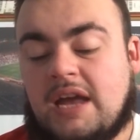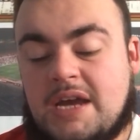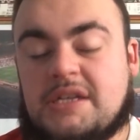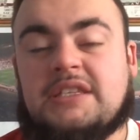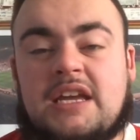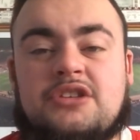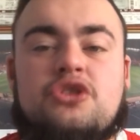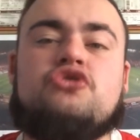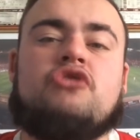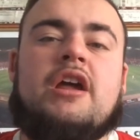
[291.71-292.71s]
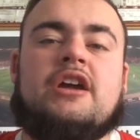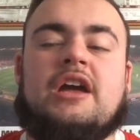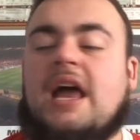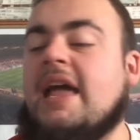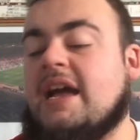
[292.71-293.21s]
he was a decent striker,
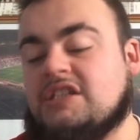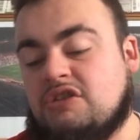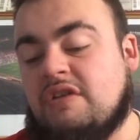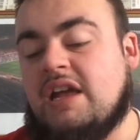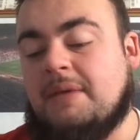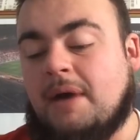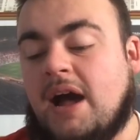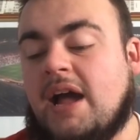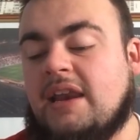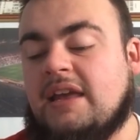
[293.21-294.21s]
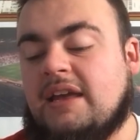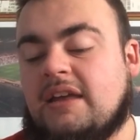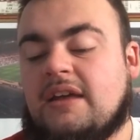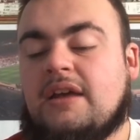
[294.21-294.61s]
and I actually rated him highly.